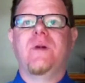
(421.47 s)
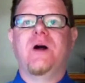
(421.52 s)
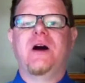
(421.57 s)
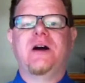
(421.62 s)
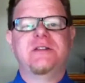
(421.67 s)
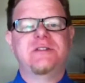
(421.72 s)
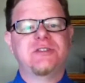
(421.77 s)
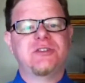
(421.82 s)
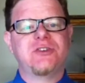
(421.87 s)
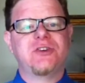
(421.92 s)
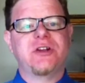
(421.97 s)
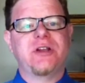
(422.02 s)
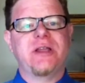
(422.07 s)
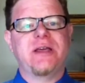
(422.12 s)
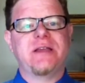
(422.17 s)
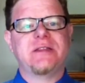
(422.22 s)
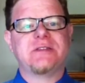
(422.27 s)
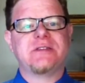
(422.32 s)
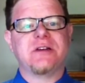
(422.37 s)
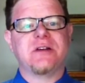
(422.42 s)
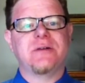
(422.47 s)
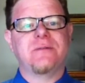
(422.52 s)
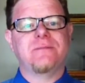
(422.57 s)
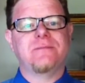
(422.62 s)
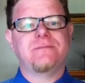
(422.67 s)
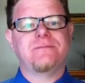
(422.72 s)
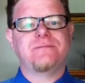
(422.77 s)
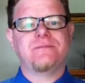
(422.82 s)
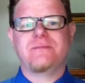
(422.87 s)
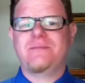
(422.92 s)
uncertain answer
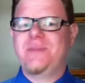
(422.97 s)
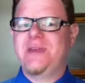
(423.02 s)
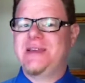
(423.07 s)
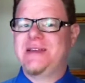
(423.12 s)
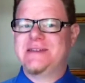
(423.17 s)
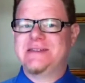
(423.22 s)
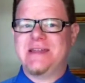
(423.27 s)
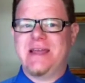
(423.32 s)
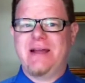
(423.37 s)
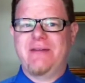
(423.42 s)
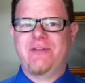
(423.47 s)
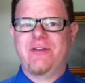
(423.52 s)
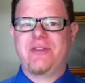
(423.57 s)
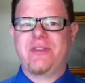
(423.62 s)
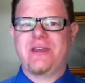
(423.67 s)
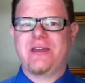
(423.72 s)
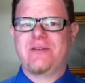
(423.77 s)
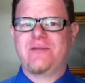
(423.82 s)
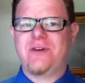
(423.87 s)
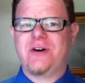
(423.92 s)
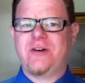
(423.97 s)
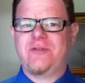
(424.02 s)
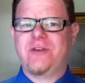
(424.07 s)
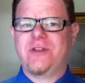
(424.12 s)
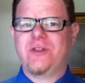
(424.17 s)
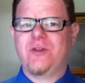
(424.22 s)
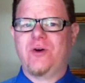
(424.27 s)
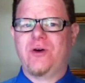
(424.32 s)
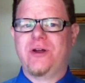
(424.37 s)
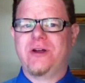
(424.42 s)
because everything
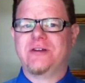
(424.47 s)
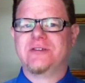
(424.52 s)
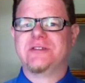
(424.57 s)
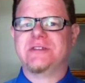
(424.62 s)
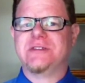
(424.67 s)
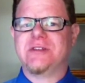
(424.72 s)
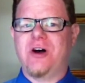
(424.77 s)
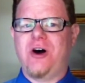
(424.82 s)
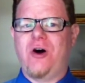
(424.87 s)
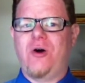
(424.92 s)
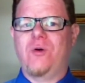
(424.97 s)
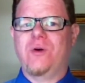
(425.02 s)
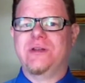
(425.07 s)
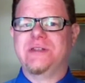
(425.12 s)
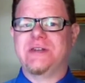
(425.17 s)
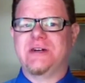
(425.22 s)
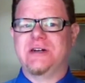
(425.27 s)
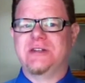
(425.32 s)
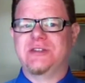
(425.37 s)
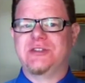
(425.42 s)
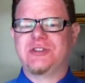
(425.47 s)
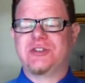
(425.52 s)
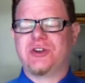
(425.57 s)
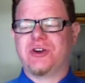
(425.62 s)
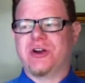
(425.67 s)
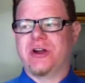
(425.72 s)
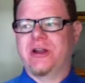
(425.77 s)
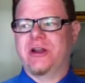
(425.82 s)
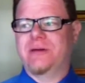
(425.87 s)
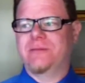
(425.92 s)
involving lawyers is always
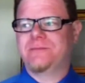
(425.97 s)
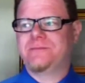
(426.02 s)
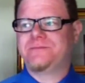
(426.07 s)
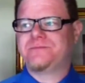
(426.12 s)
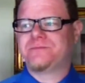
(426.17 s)
uncertain.